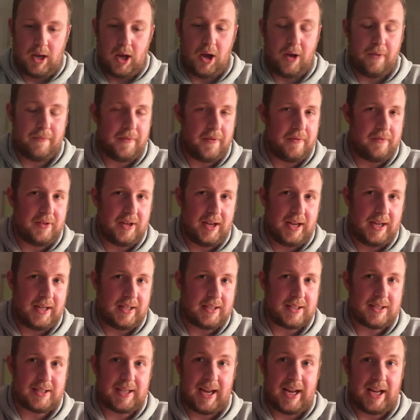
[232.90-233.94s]

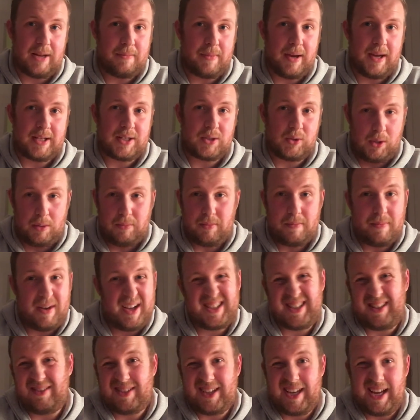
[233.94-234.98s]
R15s, TAYLORMADE, so I'm a
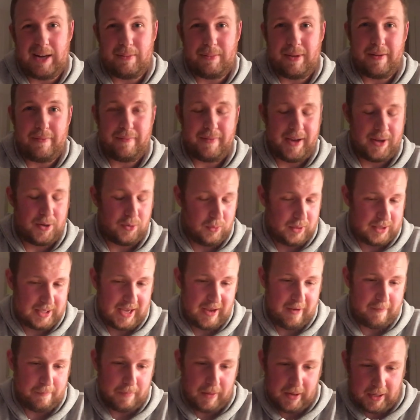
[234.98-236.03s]
massive TAYLORMADE fan, always
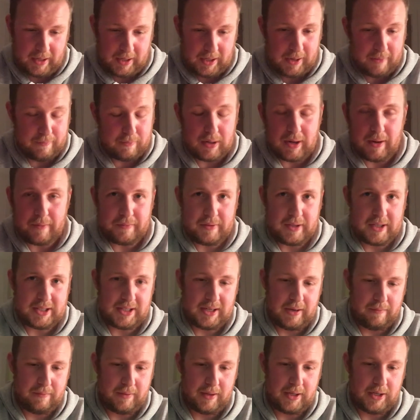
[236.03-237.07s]
have been, and I've loved the
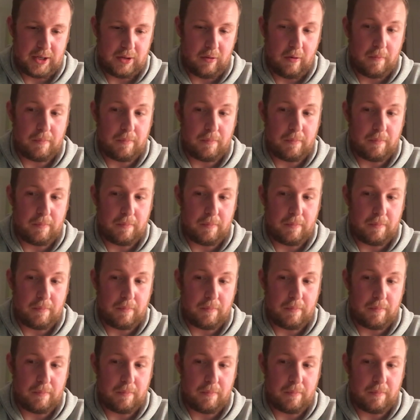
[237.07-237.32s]
stuff they do.